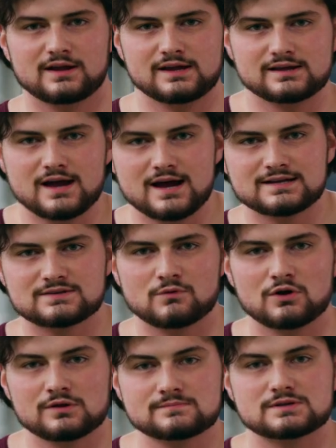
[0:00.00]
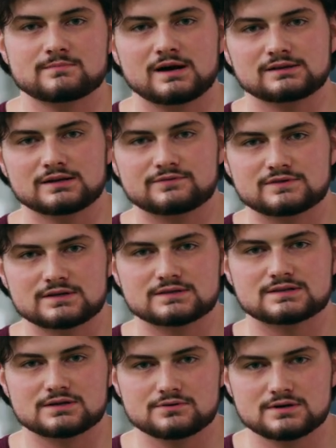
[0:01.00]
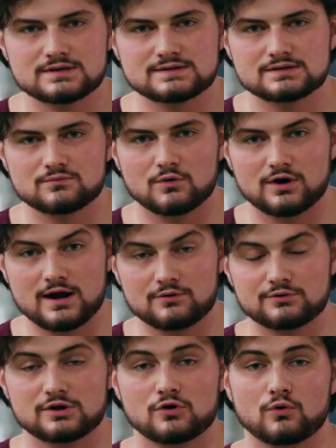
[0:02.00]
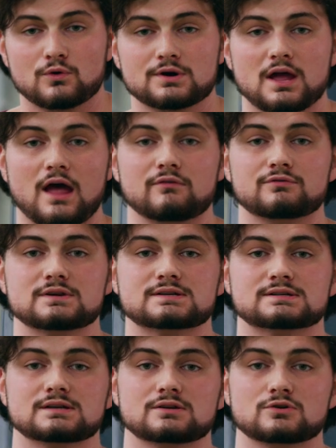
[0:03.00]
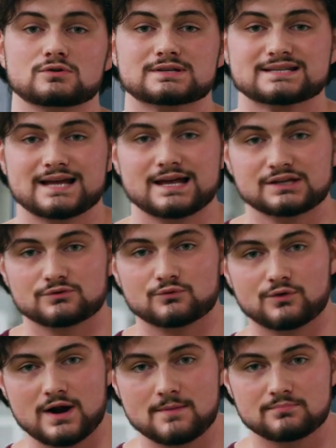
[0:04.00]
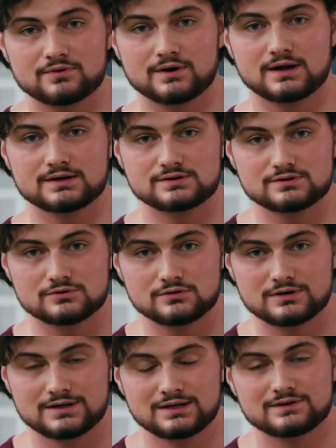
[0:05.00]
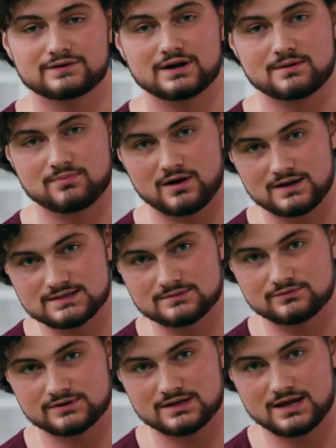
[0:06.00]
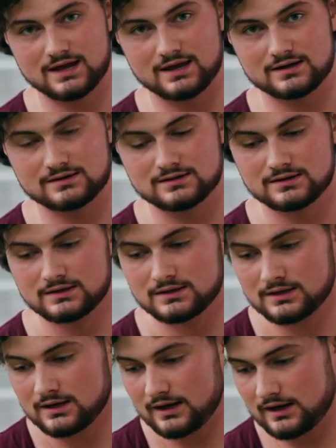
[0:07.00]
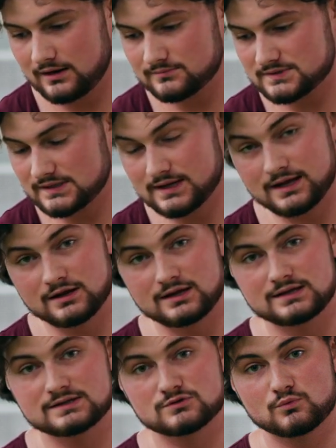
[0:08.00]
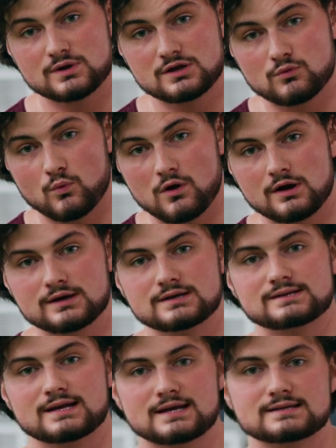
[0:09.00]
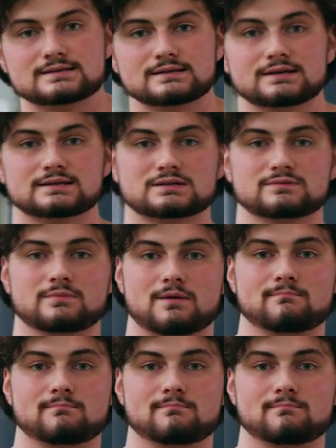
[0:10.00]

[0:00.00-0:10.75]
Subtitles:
Hey guys, welcome to my lifting series where I record every single set and rep that I do that I possibly can. Today is week 1, day 6 of my